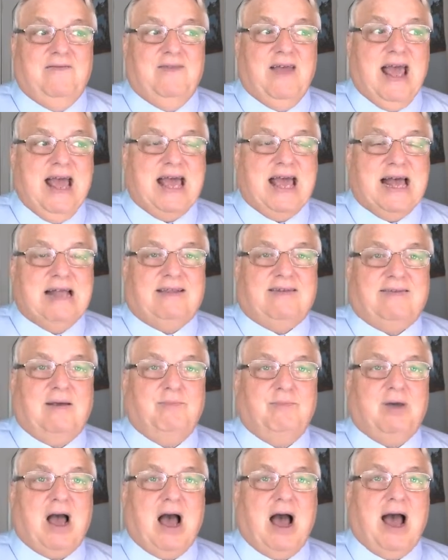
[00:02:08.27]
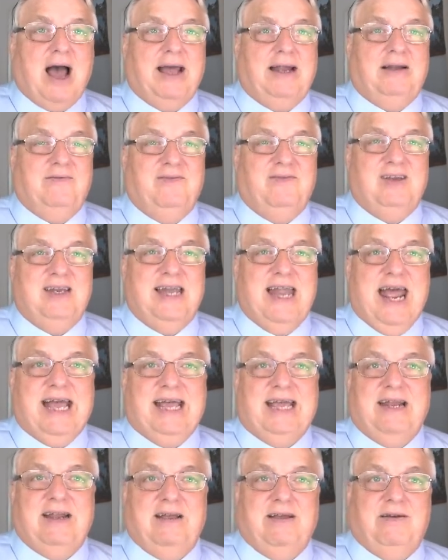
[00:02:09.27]
if they get some kind of
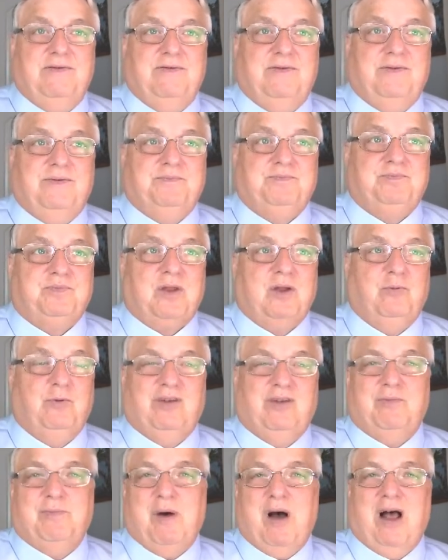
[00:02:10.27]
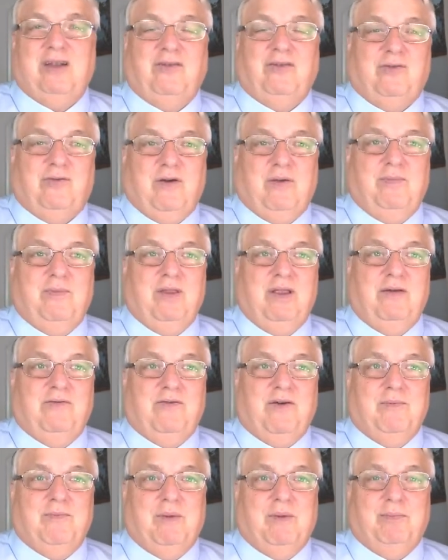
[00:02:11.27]
negative response from
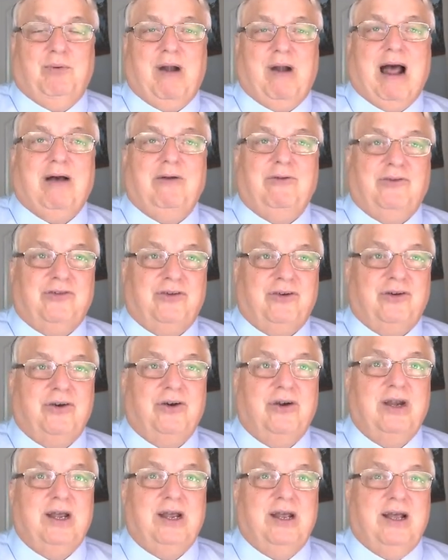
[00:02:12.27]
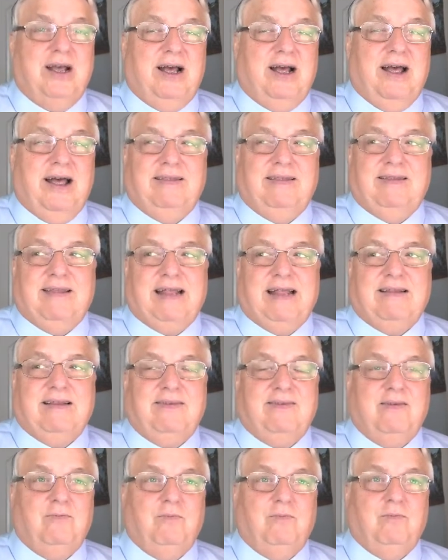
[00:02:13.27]
the browser, that
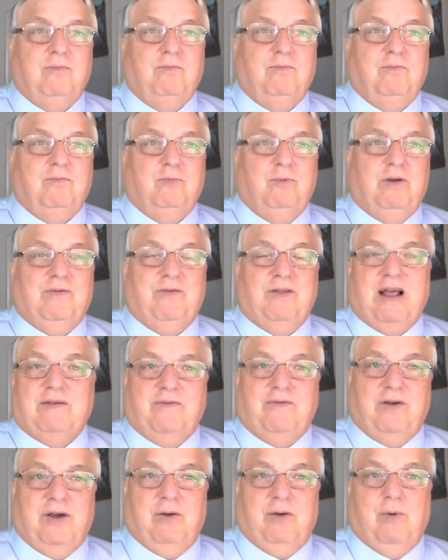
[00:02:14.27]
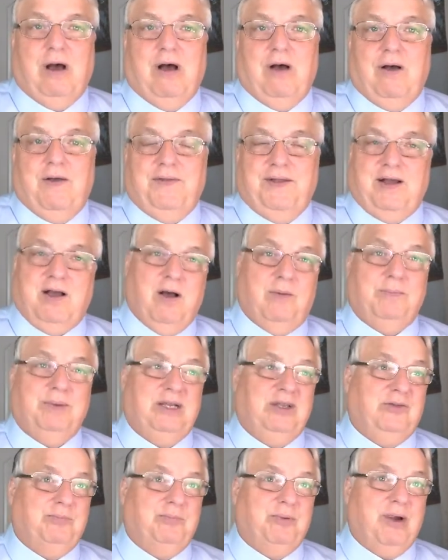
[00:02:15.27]
doesn't reflect very well on the
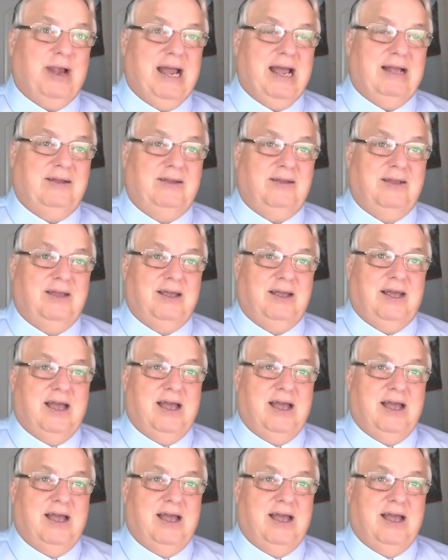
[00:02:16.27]
company's brand.